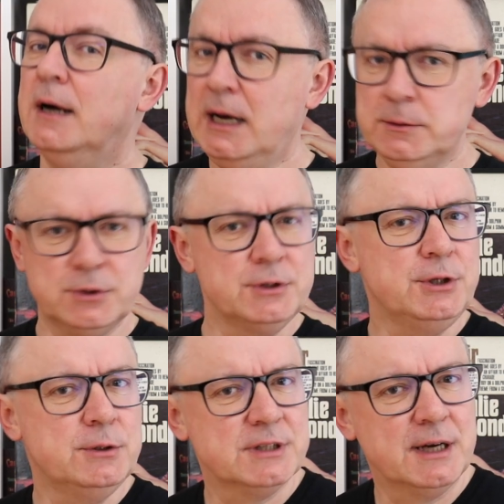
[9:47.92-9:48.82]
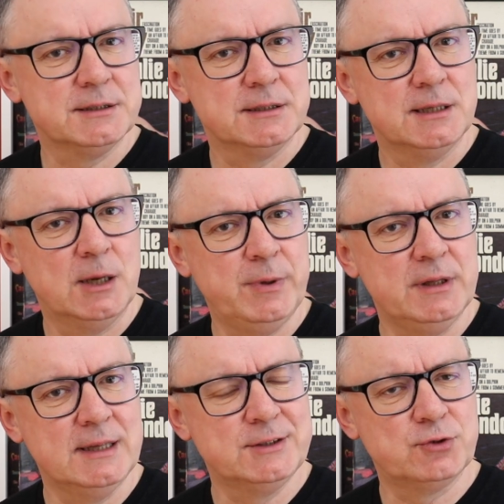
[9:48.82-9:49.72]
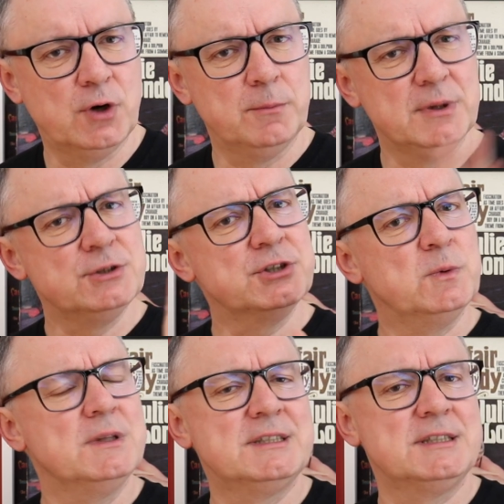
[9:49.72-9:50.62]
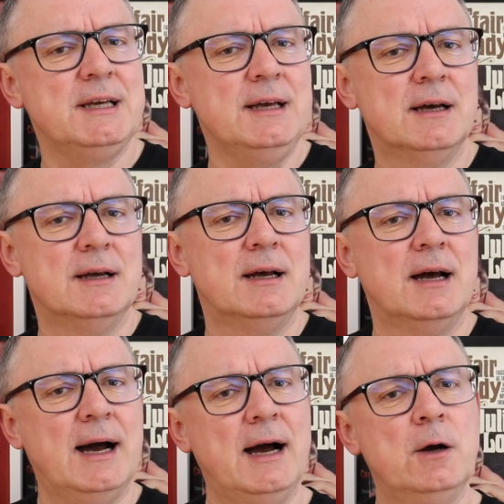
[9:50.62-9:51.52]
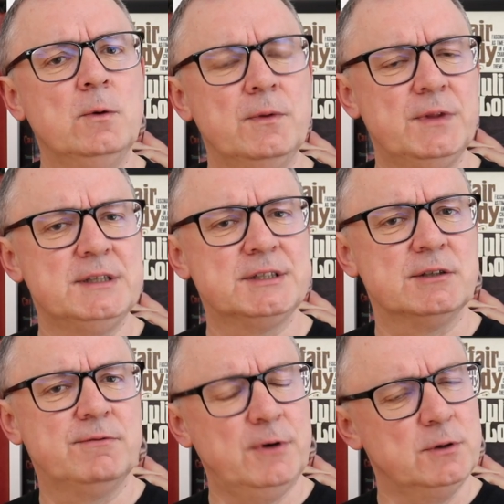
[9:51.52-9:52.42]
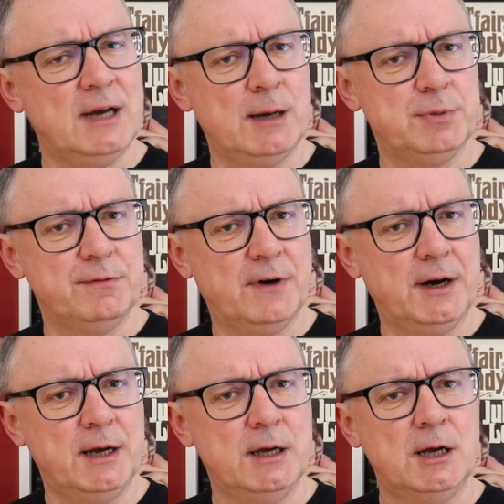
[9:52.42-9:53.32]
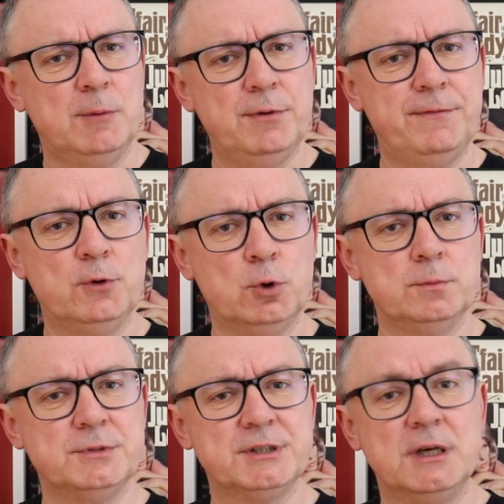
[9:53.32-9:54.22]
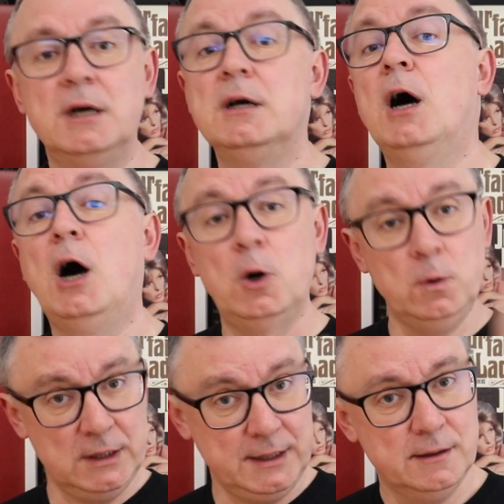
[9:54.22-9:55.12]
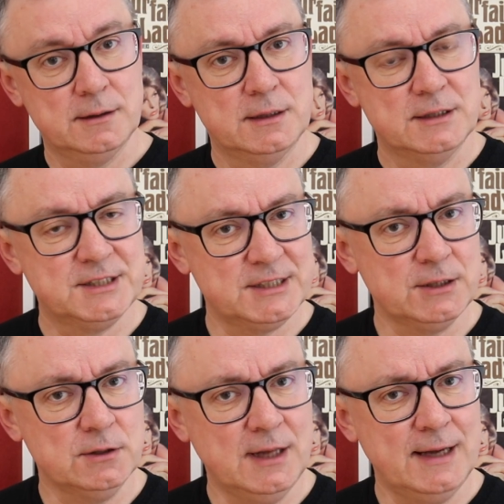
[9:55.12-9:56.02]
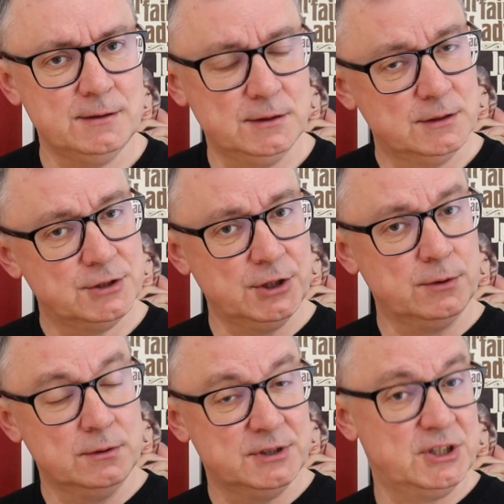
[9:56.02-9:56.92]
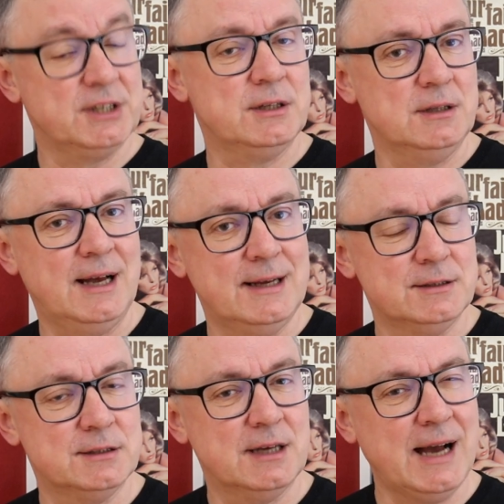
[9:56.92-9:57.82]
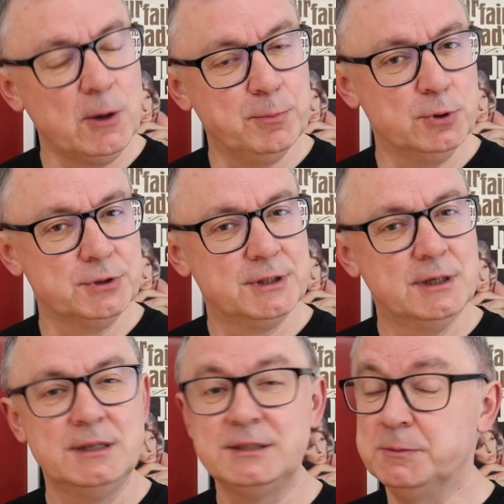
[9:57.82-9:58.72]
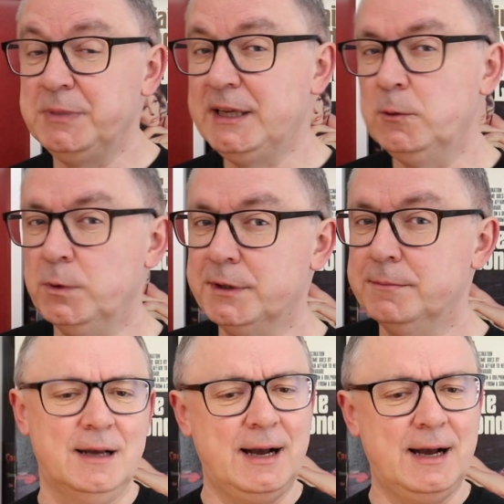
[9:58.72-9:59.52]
I'm going to use that a bit later on, but I just want to see how this phono amplifier performs wholly single-ended. So single-ended output to begin with.